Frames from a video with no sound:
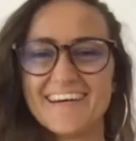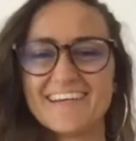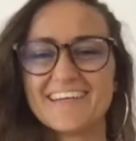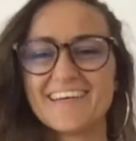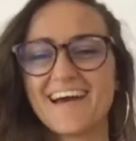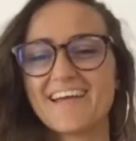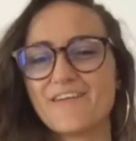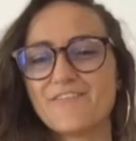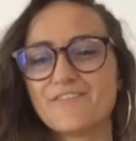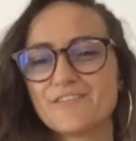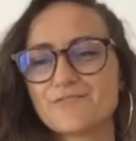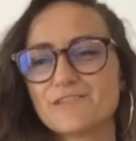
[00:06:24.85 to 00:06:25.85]
yeah and i
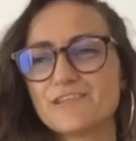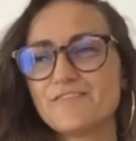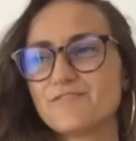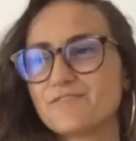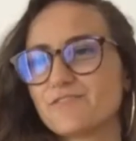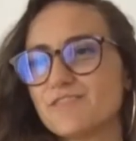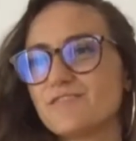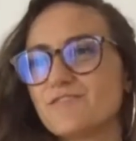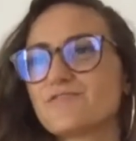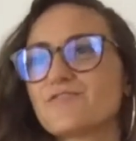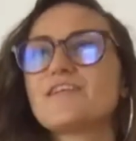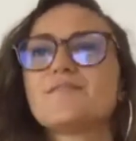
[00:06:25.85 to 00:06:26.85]
feel the relief and the
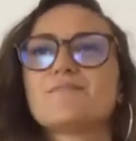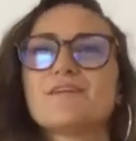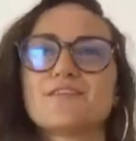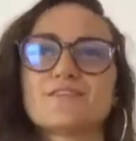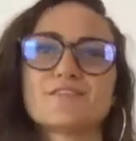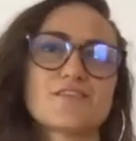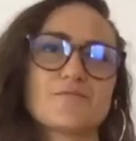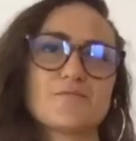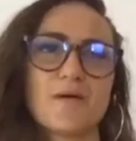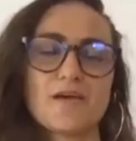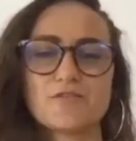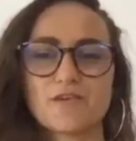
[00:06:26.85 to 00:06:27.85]
freedom that you're just by
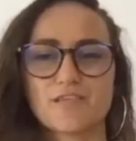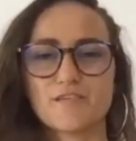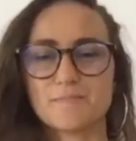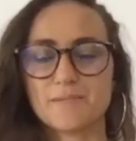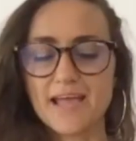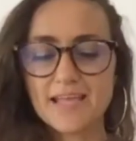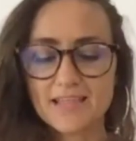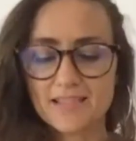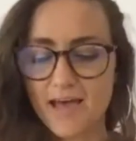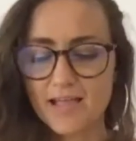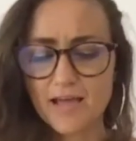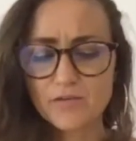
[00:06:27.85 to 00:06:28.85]
you explaining
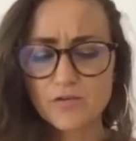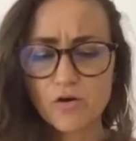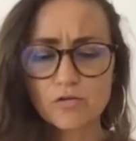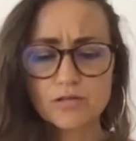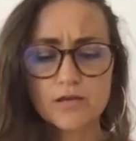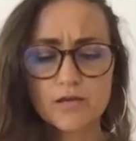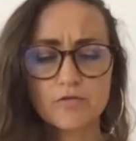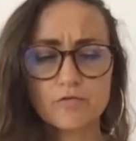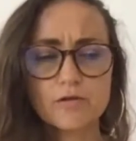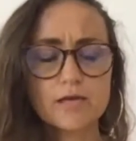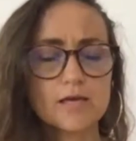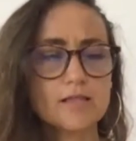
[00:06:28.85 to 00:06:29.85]
that and i totally
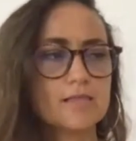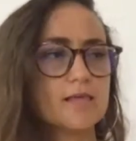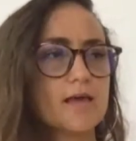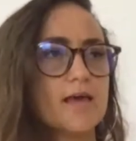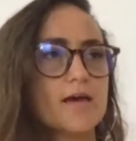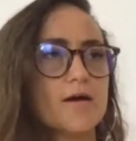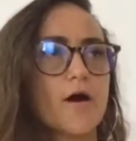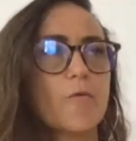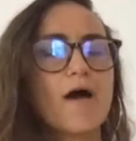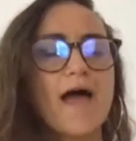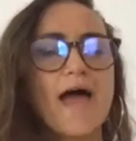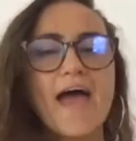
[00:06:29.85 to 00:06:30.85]
agree it's
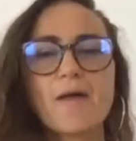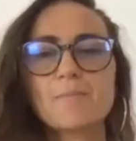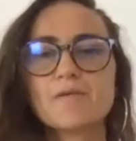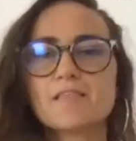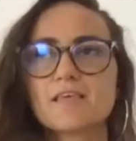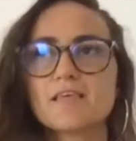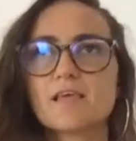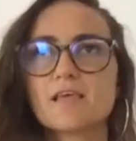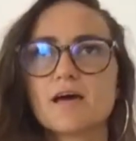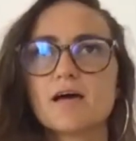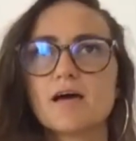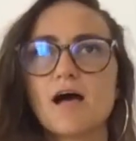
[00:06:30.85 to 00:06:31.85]
what happens is
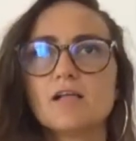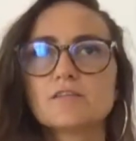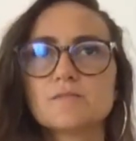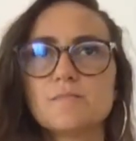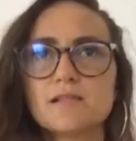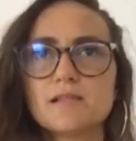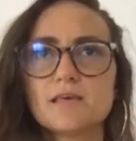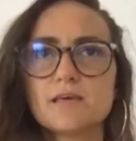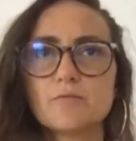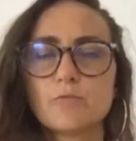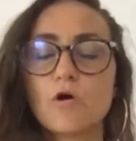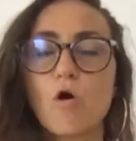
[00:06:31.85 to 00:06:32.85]
ultimately
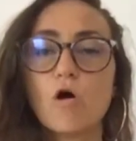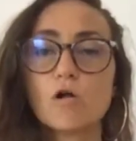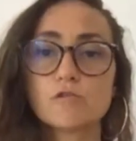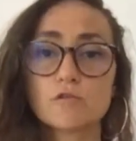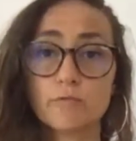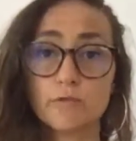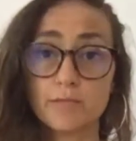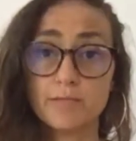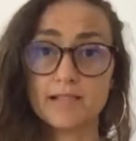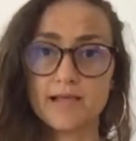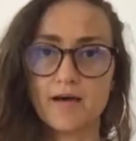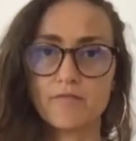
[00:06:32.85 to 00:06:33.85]
we all just want to be
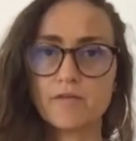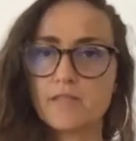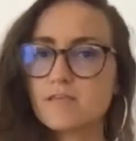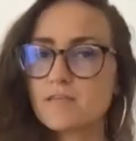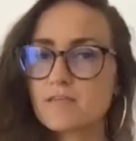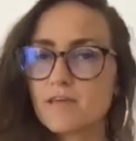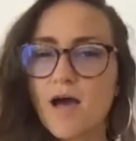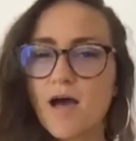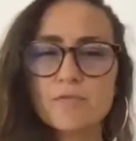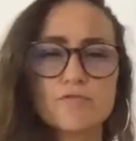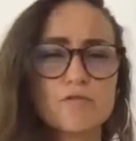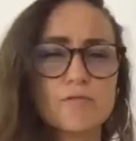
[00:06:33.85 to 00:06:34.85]
loved and this
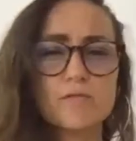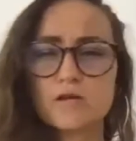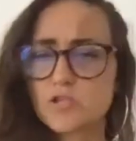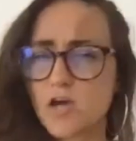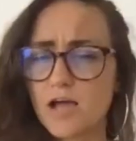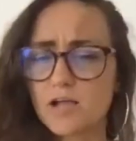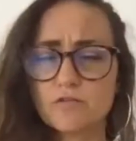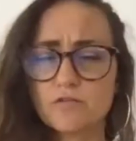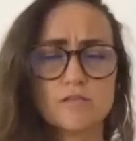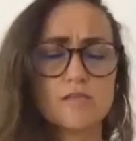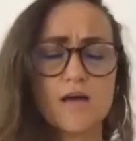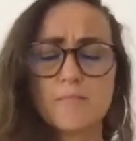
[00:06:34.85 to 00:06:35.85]
comes from childhood
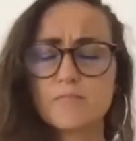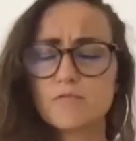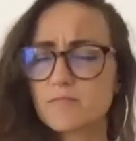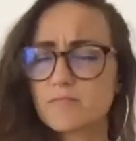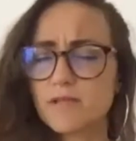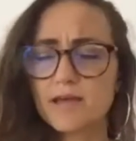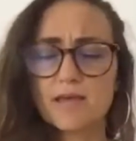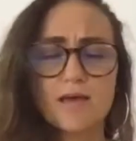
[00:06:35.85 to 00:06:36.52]
this comes from like